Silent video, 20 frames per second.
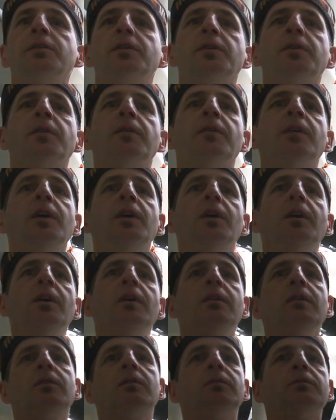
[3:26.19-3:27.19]
You
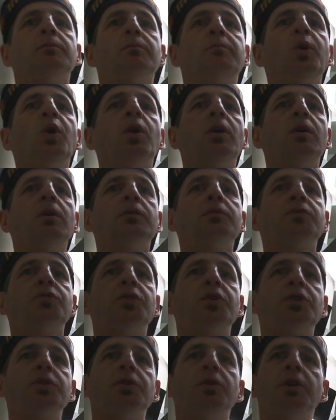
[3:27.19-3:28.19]
know, beyond
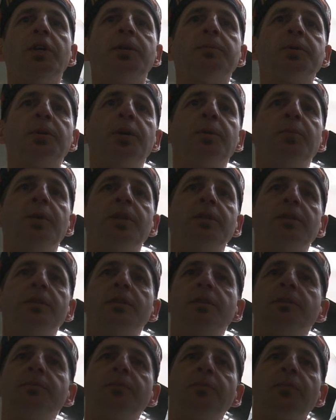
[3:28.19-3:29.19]
traditional landscape
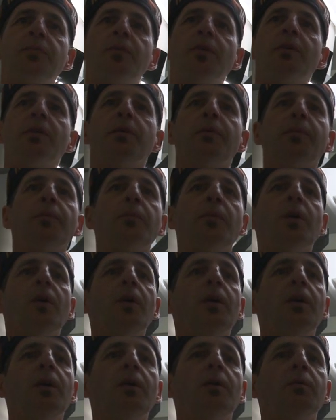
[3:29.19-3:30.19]
painting, you know,
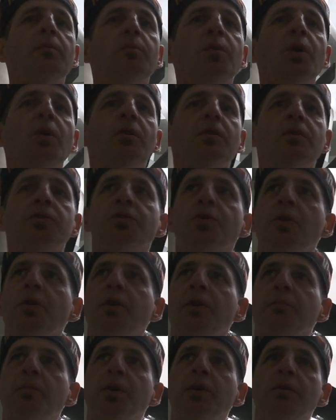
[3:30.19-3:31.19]
beyond
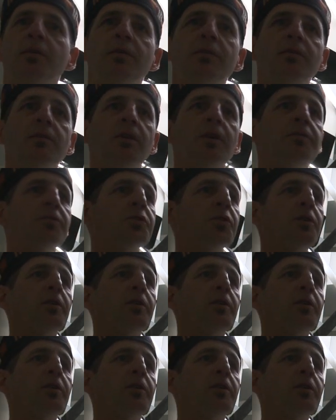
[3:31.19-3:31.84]
drawing, beyond life